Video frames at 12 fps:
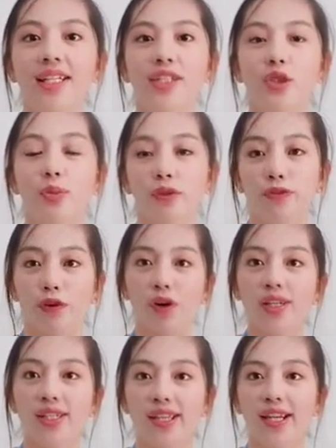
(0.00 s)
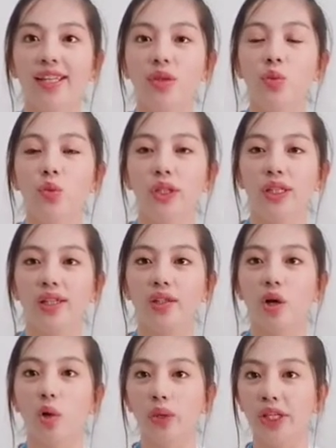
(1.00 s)
So before that, we are
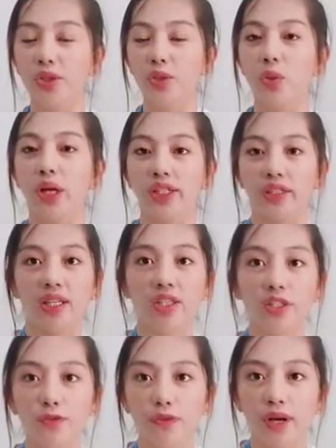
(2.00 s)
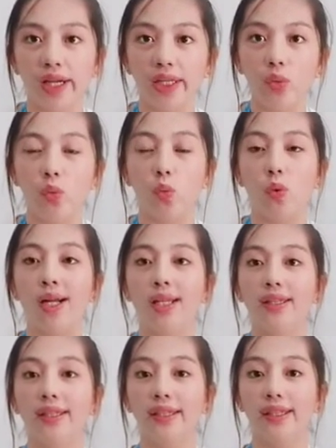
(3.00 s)
going to identify
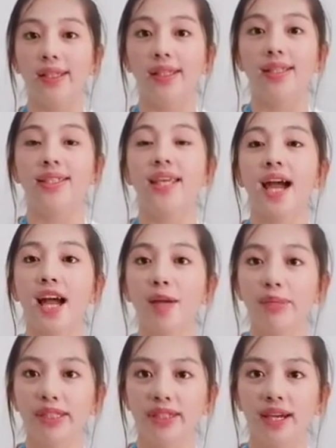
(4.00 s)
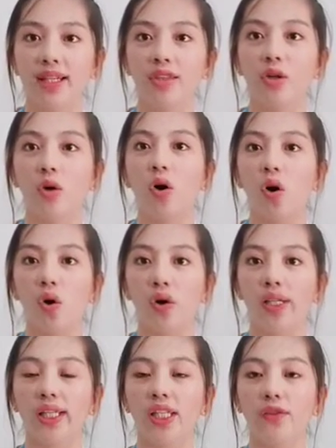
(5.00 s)
what is habitat
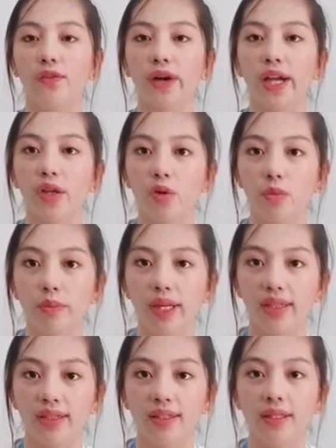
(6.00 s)
or environment.